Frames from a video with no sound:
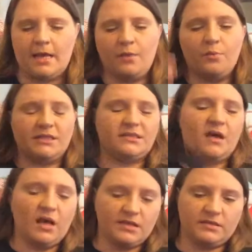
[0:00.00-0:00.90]
And what's
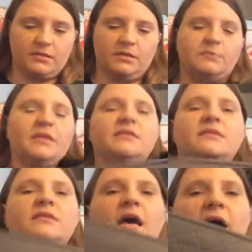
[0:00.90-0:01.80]
awesome
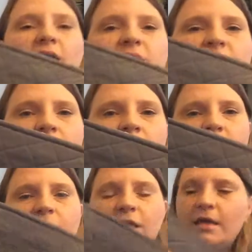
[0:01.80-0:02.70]
is that
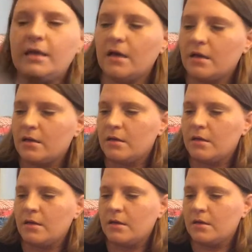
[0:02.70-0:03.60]
the
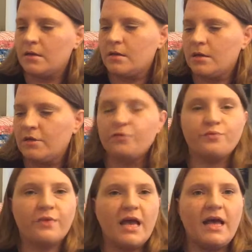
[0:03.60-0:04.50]

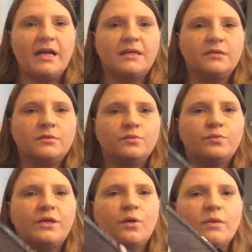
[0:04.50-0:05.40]
thread,
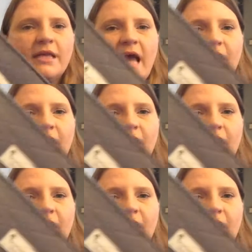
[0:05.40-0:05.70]
we only